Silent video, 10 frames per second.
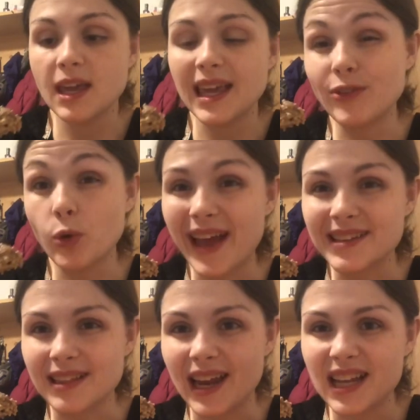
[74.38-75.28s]
You know it
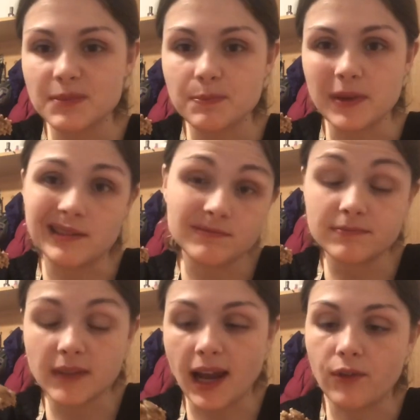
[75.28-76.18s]
has lettuce, but
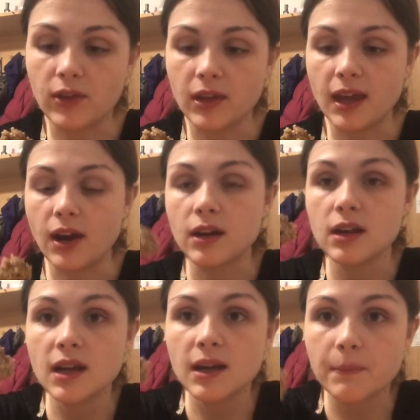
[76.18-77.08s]
I didn't really care.
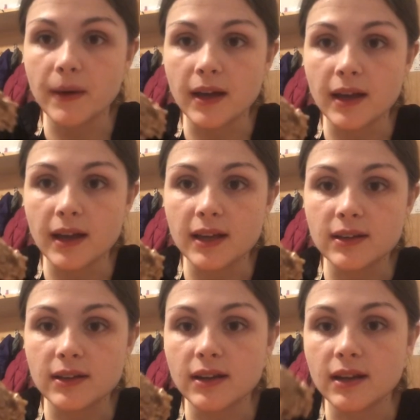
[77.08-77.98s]
But
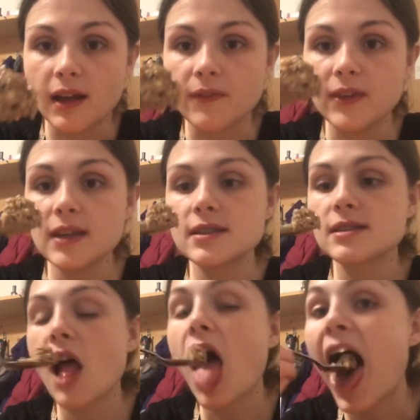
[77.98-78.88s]
got this.